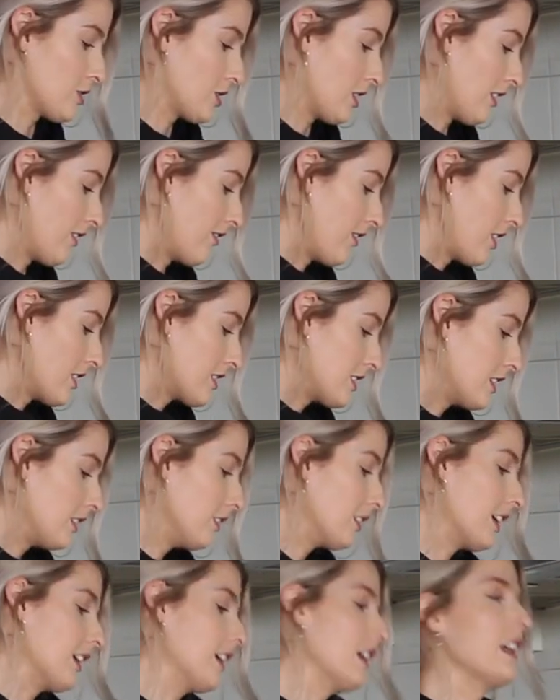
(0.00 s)
So the first thing
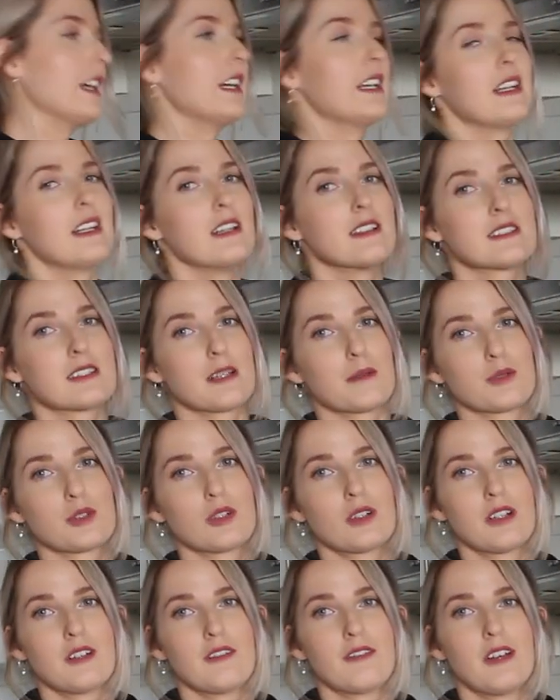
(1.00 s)
you're gonna need is some
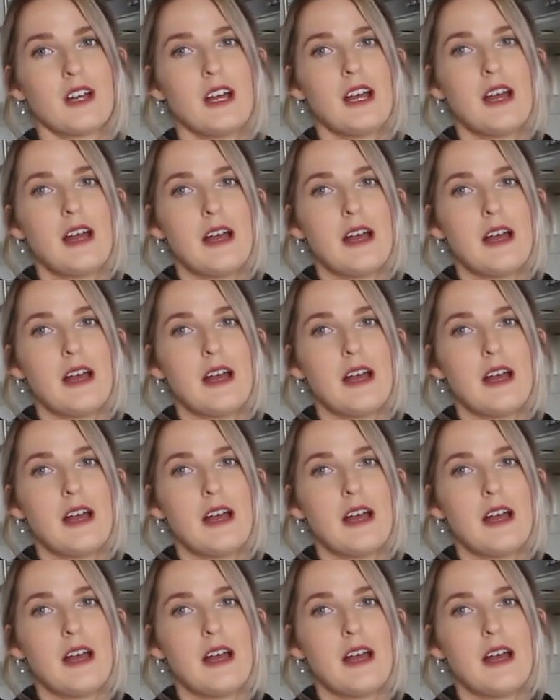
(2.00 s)
sort of